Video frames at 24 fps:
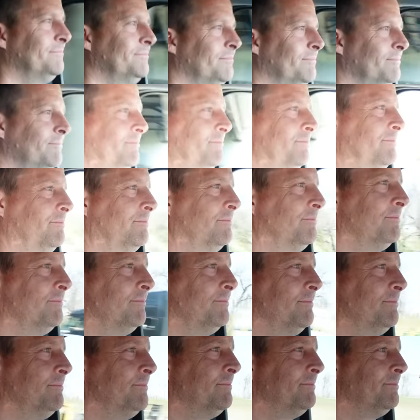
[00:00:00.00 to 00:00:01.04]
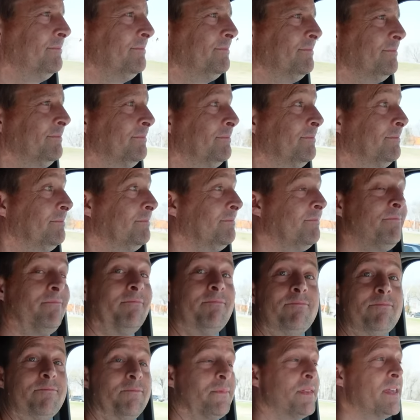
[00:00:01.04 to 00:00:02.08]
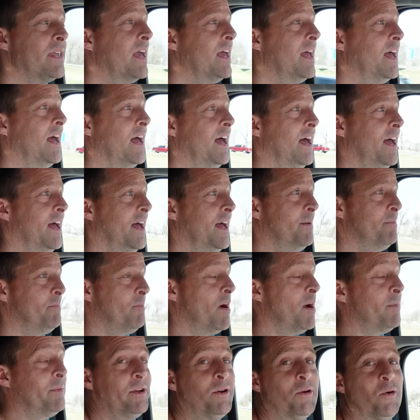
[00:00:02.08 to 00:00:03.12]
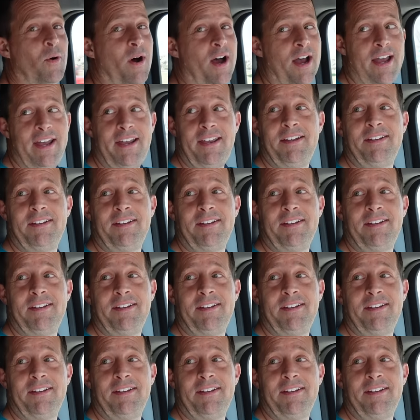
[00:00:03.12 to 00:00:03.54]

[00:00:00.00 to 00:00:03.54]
hardest ones to find, Jason? Uh, probably Hawaii.